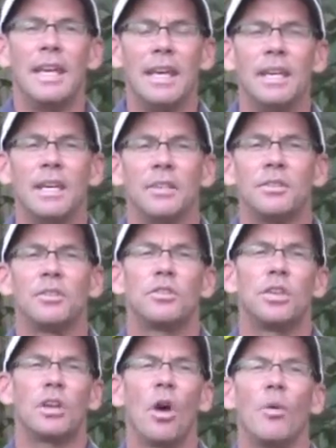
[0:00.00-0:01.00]
is
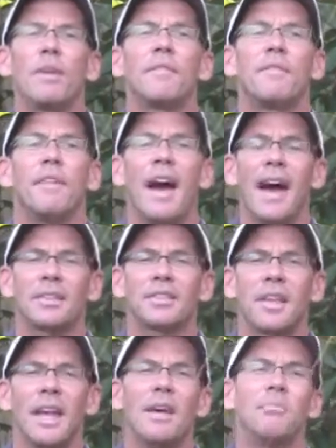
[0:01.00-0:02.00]
to going
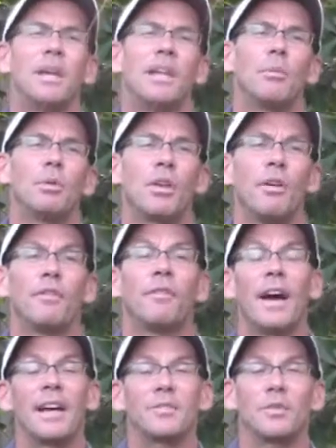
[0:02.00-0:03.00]
fast and being able to go
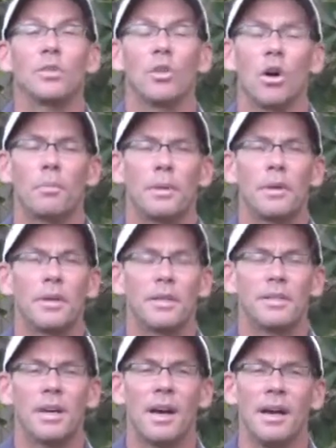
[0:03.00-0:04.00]
fast for a long period
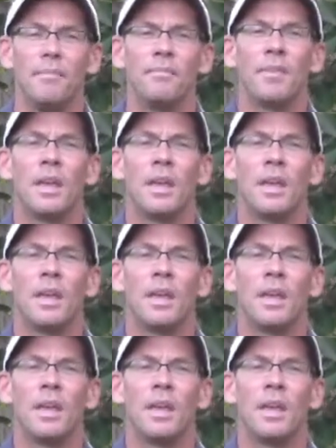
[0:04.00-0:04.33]
of time.